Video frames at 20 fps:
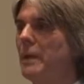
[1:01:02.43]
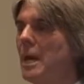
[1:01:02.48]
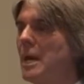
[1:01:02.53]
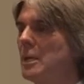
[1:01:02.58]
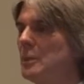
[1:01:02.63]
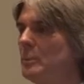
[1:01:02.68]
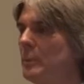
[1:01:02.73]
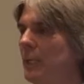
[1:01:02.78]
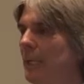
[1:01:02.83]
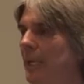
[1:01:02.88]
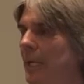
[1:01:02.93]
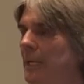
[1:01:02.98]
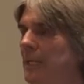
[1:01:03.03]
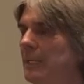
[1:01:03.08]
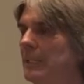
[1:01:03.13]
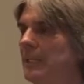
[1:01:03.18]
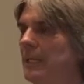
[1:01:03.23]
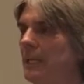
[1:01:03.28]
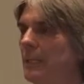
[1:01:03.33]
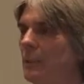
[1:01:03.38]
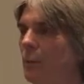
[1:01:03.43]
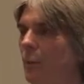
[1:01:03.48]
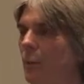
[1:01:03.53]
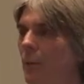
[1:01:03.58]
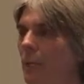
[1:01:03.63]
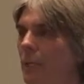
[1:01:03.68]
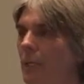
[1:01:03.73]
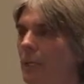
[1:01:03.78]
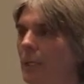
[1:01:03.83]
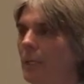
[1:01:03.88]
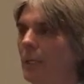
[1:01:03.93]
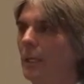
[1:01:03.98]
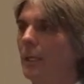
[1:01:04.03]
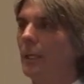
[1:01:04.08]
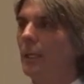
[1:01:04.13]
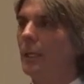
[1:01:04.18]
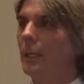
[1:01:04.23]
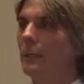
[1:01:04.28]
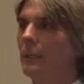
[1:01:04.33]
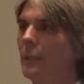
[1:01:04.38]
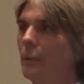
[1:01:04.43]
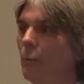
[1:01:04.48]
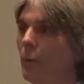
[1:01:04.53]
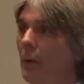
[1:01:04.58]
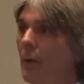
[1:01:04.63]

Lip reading: management any day of the week, and then